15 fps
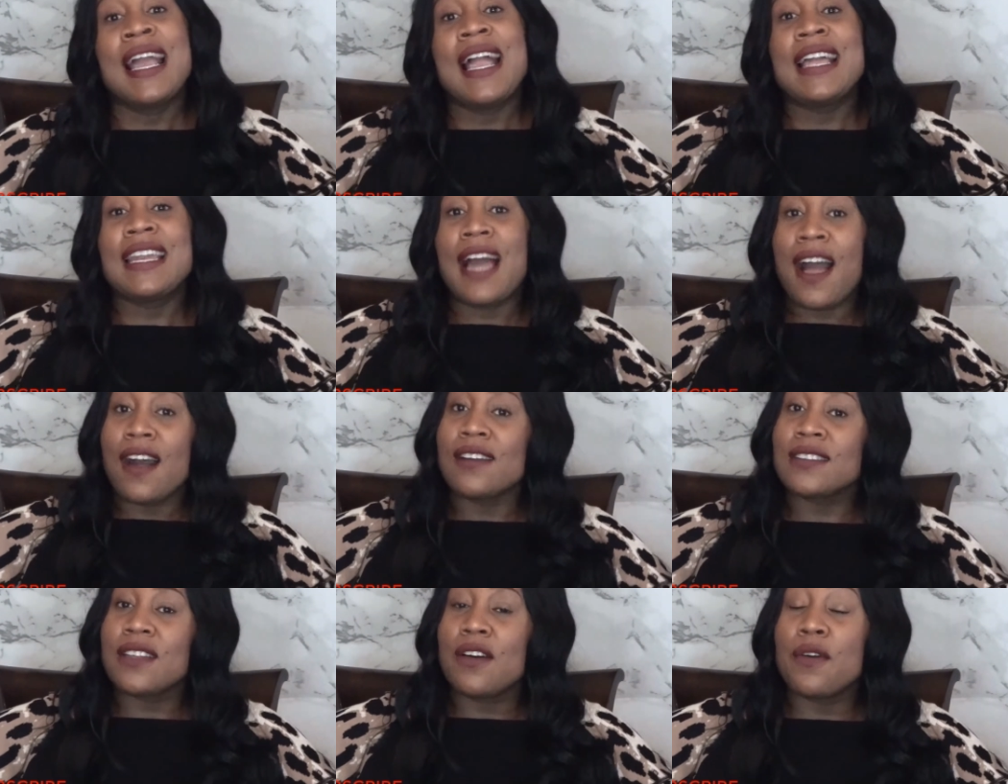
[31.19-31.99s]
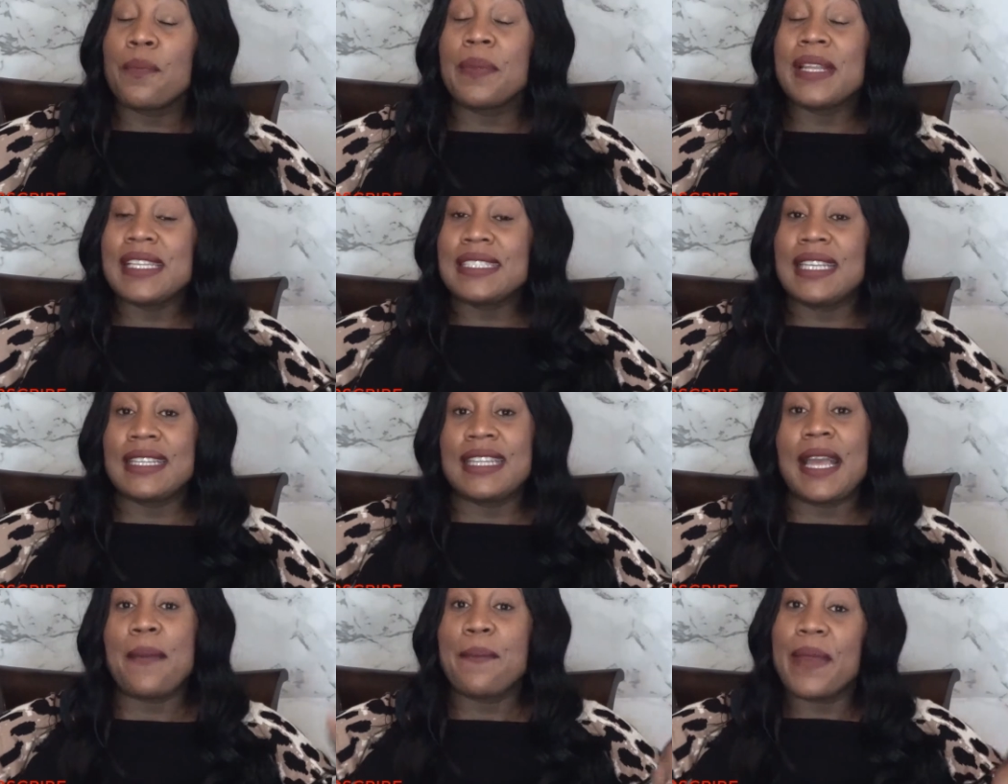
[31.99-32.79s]
And also please
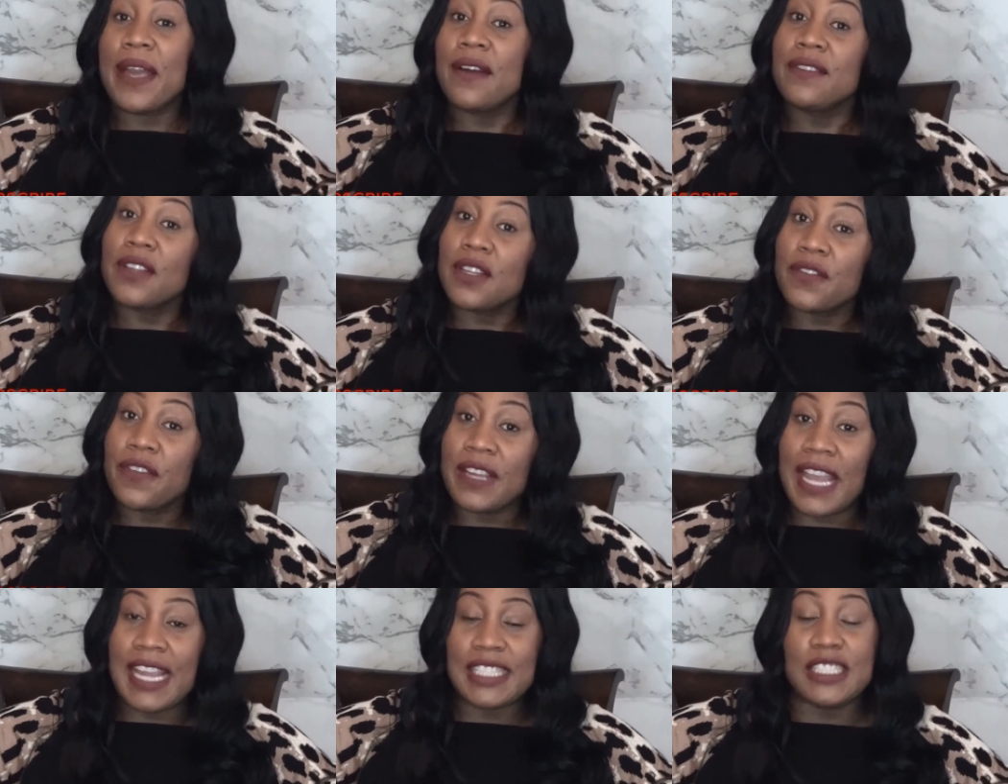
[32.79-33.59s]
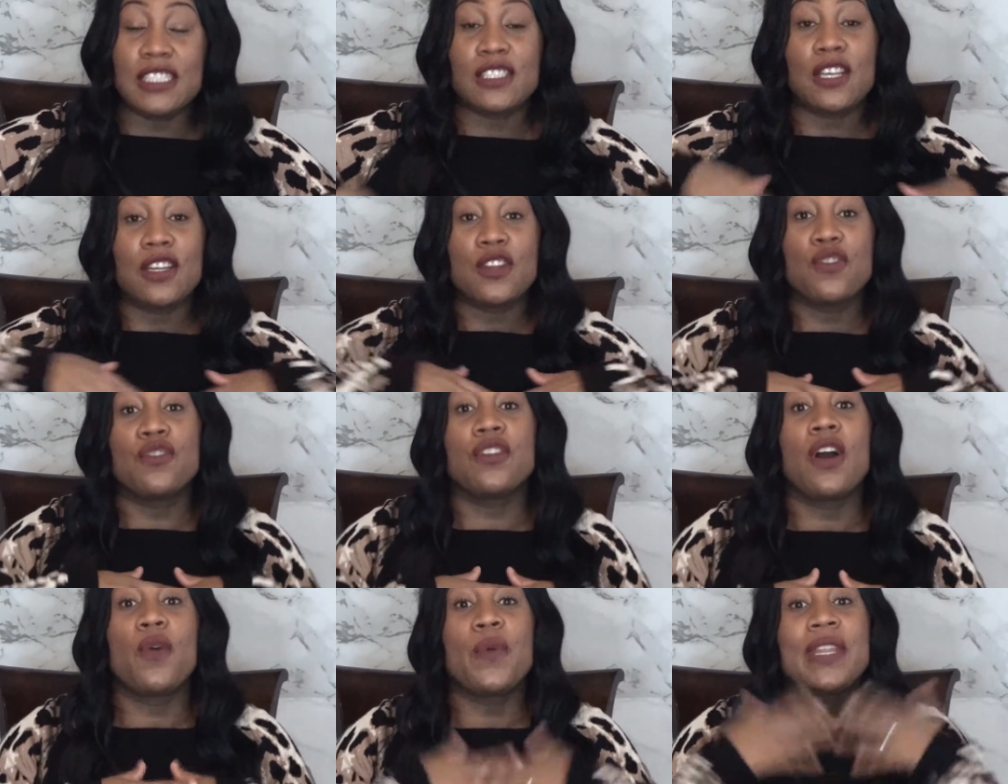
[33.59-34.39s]
hit that bell notification so
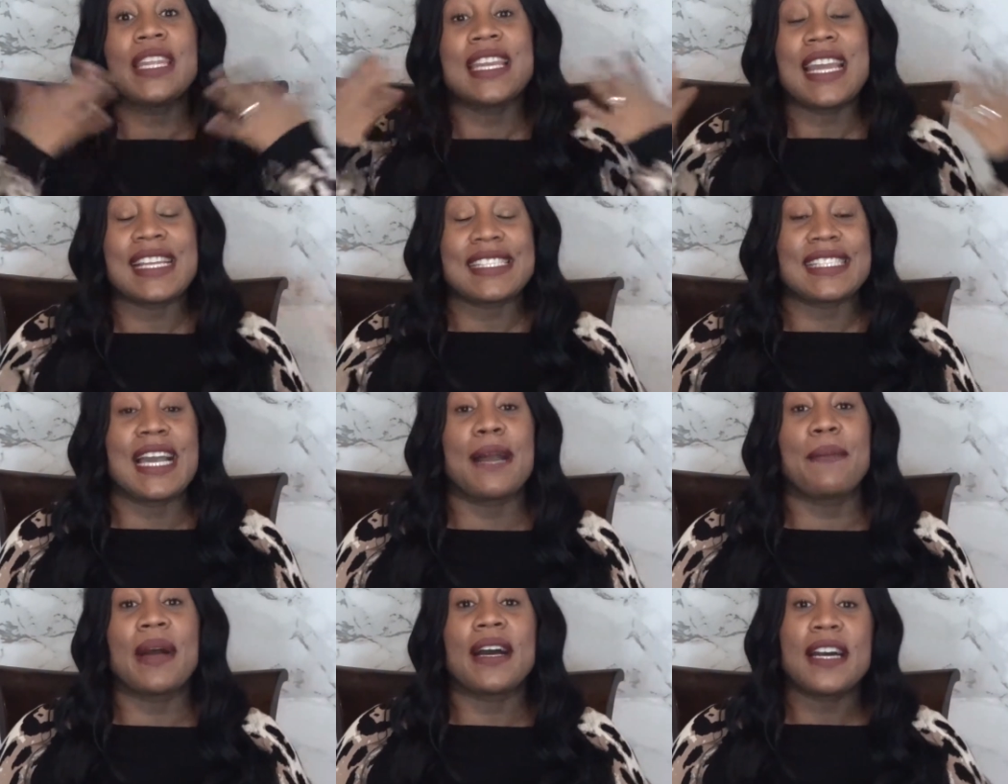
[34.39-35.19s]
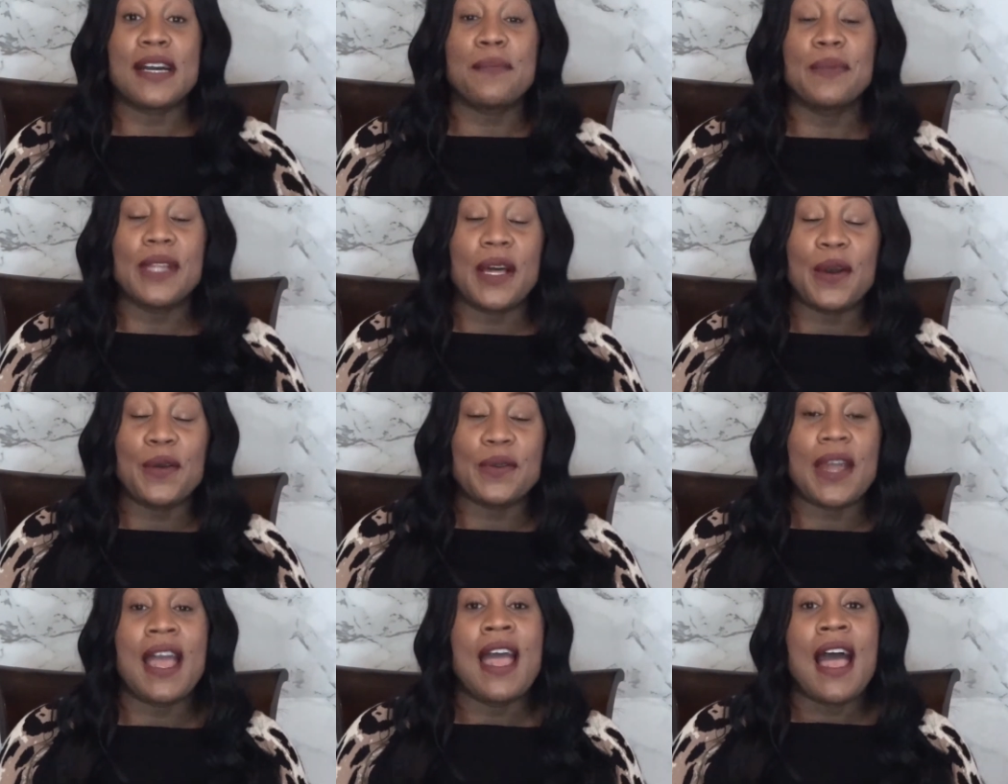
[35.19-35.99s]
you'll know when the next time I
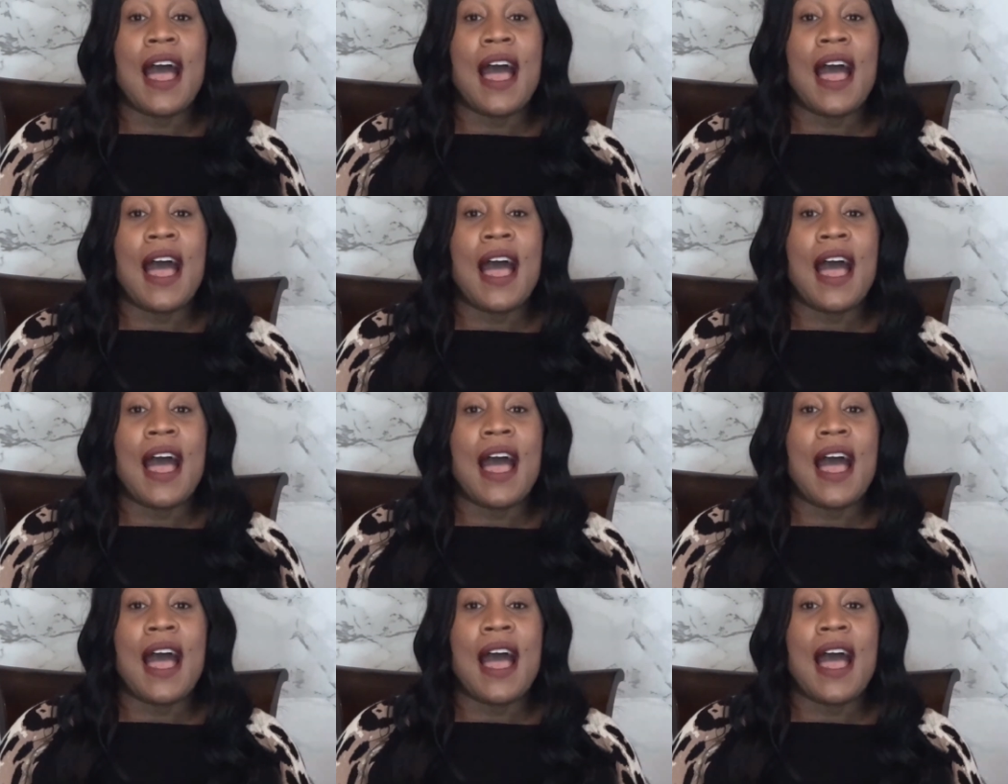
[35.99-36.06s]
upload.